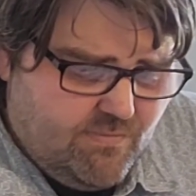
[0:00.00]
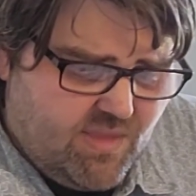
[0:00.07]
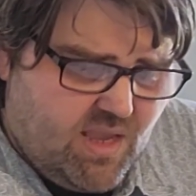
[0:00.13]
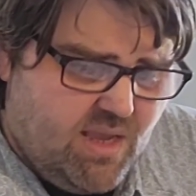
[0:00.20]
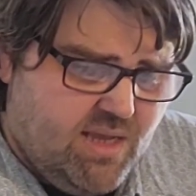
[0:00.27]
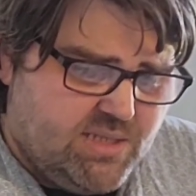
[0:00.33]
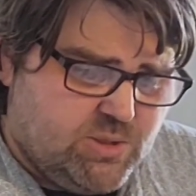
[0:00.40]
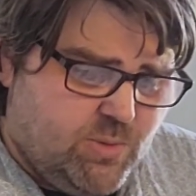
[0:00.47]

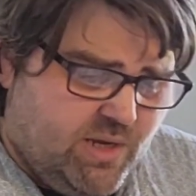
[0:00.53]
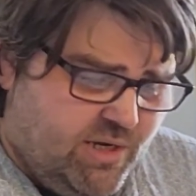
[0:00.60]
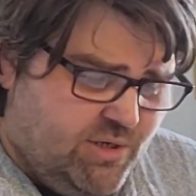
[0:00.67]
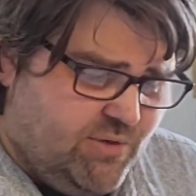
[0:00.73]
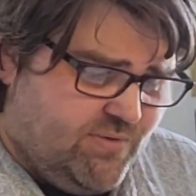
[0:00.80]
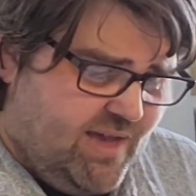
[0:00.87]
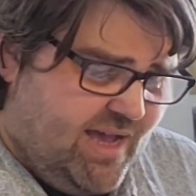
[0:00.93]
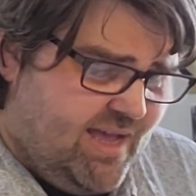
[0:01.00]
So we're going
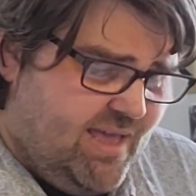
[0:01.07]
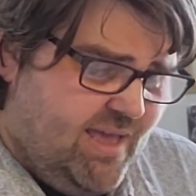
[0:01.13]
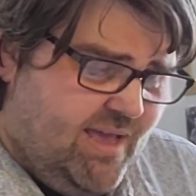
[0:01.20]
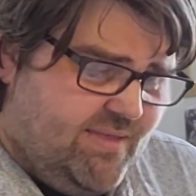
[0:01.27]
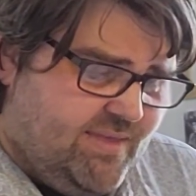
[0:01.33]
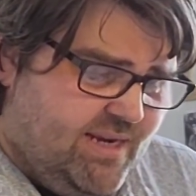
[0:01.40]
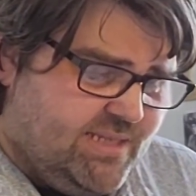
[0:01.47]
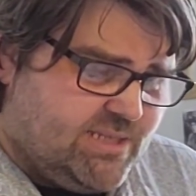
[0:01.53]
to do that.
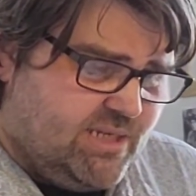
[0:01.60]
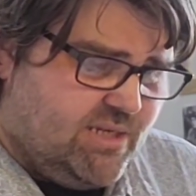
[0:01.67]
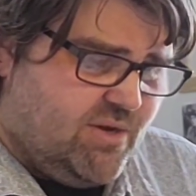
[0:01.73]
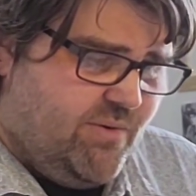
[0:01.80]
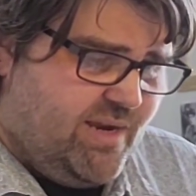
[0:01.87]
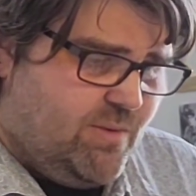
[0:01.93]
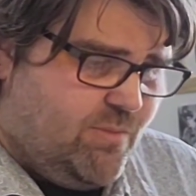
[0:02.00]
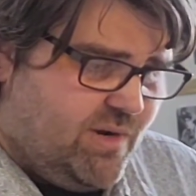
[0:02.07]
Then it's going to
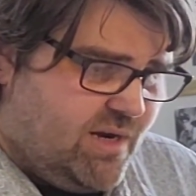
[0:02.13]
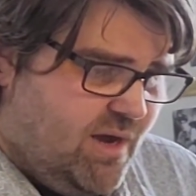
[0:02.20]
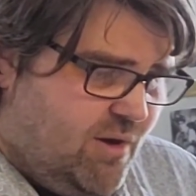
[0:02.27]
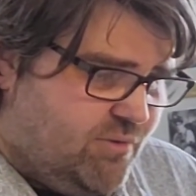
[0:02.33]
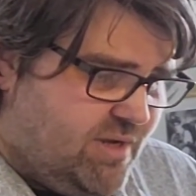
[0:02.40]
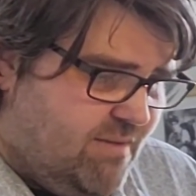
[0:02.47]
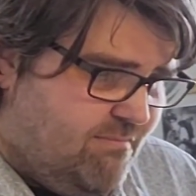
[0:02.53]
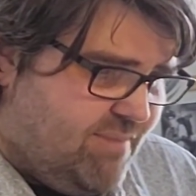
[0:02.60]
go in and we're going to
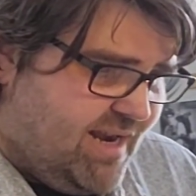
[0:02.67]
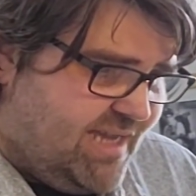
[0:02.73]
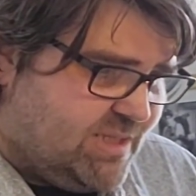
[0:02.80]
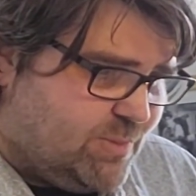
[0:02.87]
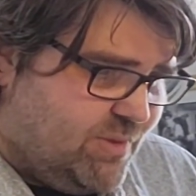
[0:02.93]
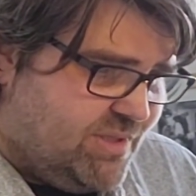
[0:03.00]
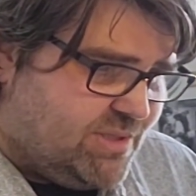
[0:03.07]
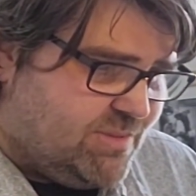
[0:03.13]
hold it in
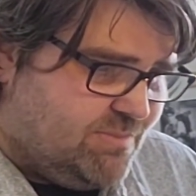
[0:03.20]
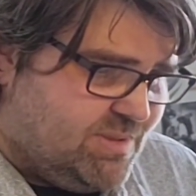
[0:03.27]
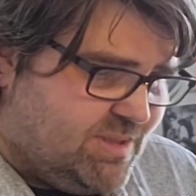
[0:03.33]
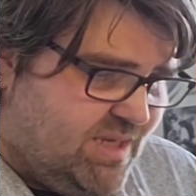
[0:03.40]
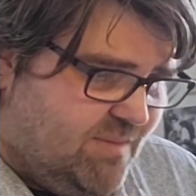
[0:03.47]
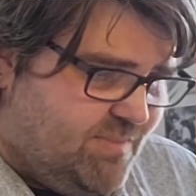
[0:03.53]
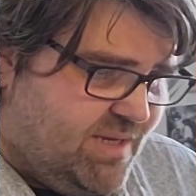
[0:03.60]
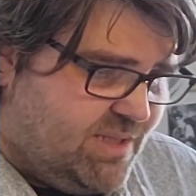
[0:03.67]
place with some
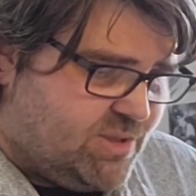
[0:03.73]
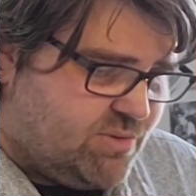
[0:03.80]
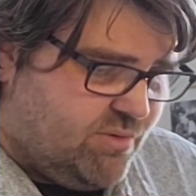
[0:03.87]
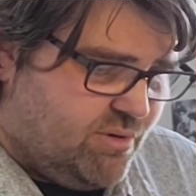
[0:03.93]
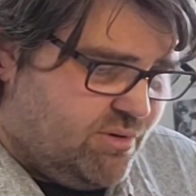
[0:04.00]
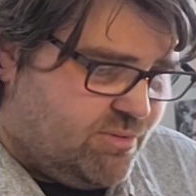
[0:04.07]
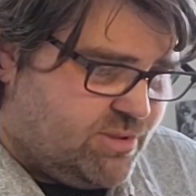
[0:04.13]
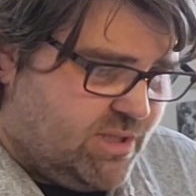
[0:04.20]
CP
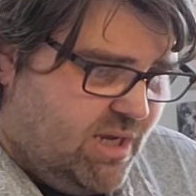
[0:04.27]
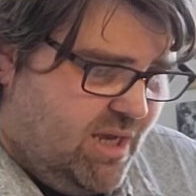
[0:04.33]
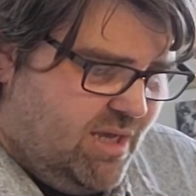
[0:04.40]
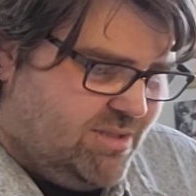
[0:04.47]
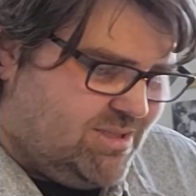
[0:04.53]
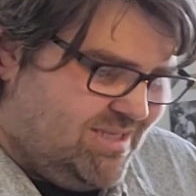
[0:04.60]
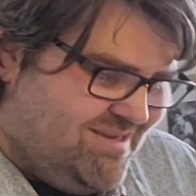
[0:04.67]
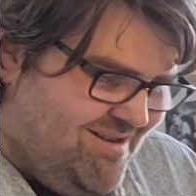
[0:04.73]
screws.
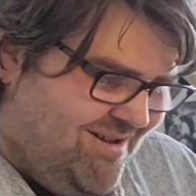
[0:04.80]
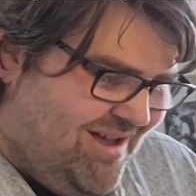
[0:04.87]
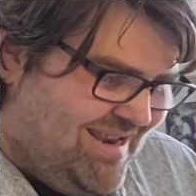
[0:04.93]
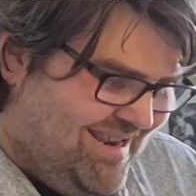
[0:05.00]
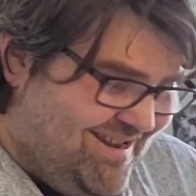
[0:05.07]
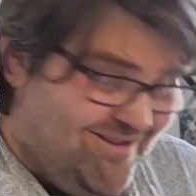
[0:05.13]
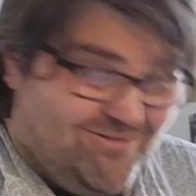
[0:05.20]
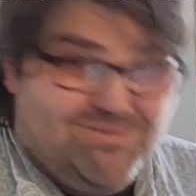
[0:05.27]
So not a
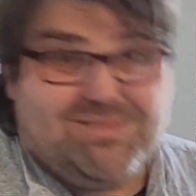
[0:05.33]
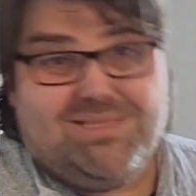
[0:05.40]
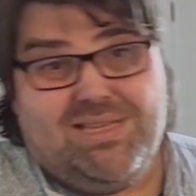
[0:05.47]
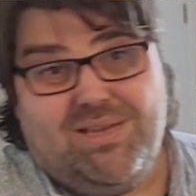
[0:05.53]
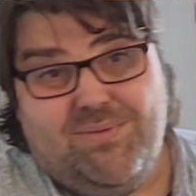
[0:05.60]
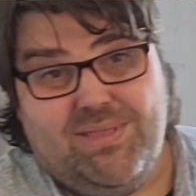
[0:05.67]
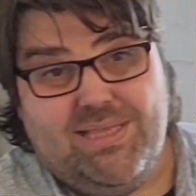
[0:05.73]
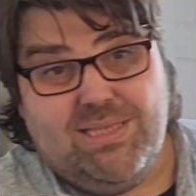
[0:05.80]
load to
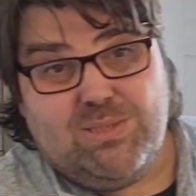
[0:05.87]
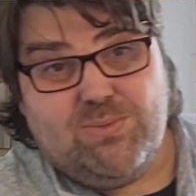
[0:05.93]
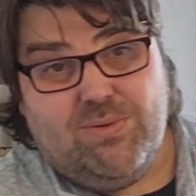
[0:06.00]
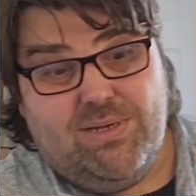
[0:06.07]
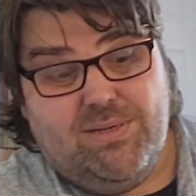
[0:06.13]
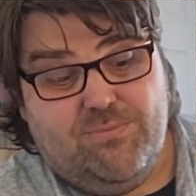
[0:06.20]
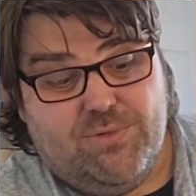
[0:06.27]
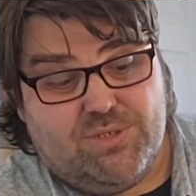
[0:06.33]
do in this
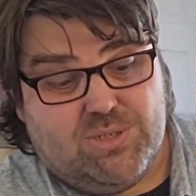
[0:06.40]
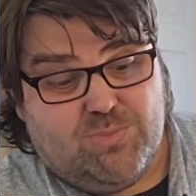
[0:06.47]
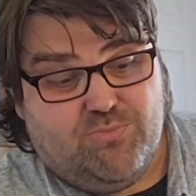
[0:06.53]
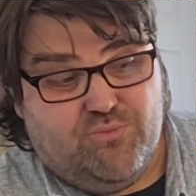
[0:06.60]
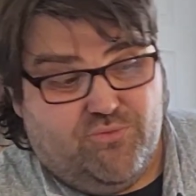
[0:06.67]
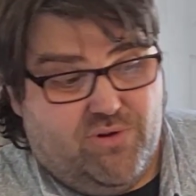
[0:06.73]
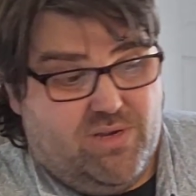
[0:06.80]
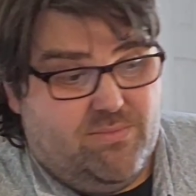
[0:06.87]
one, which has
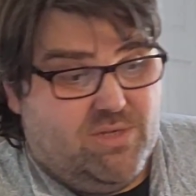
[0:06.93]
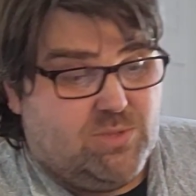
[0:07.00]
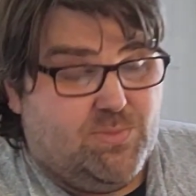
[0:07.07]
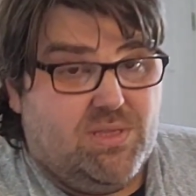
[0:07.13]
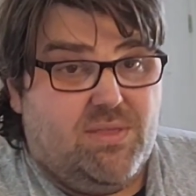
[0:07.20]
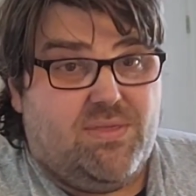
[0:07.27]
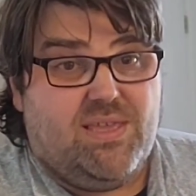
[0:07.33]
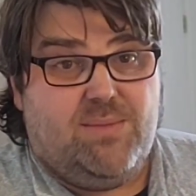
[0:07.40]
pretty much
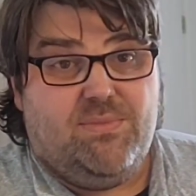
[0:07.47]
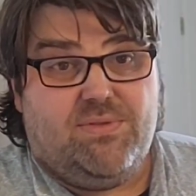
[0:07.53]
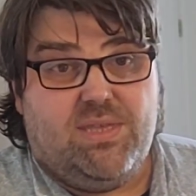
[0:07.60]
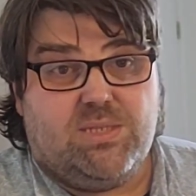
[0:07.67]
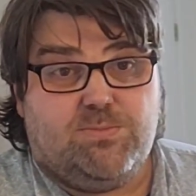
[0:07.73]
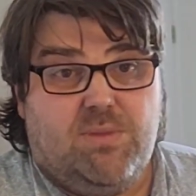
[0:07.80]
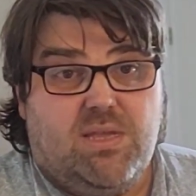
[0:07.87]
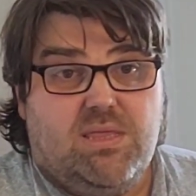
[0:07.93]
been the theme of
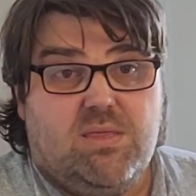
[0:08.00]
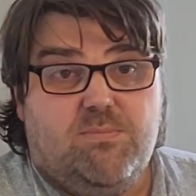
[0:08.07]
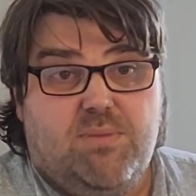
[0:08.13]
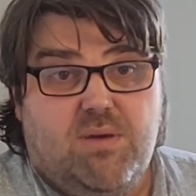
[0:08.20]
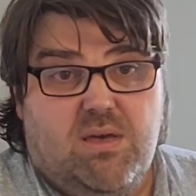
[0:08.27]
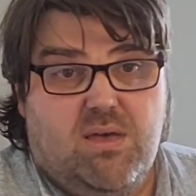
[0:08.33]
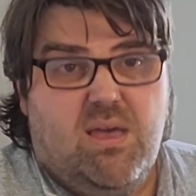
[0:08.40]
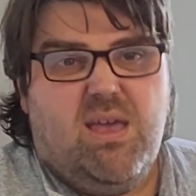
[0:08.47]
this month,
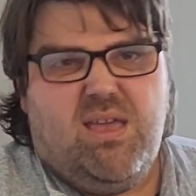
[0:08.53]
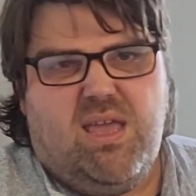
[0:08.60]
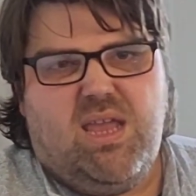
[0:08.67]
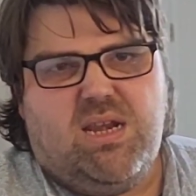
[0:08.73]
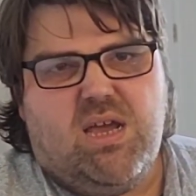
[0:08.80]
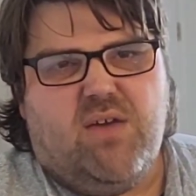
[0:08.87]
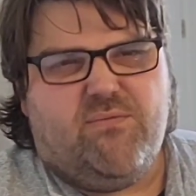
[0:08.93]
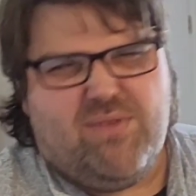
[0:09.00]
but
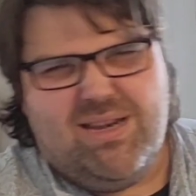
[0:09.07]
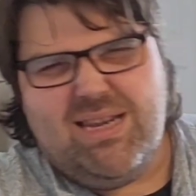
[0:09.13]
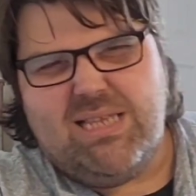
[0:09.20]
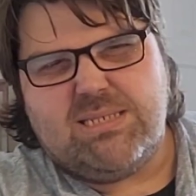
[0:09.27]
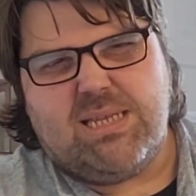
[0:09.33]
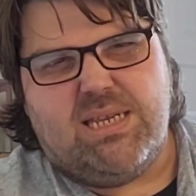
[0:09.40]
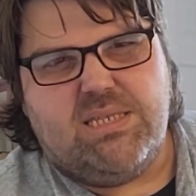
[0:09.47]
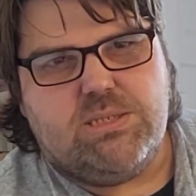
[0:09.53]
enough.
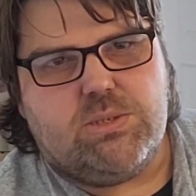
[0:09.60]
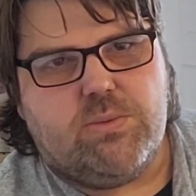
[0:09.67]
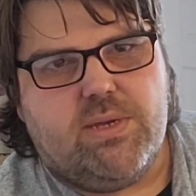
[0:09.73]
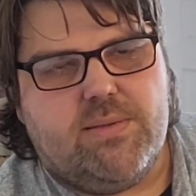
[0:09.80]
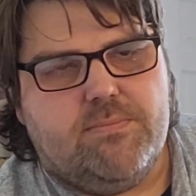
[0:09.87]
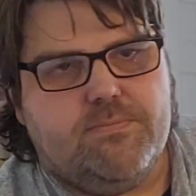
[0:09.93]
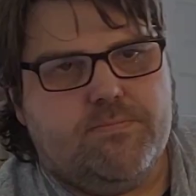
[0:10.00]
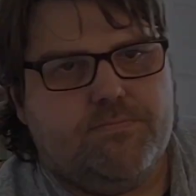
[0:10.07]
Let's get into
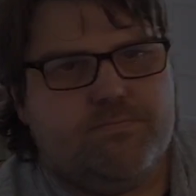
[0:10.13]
it.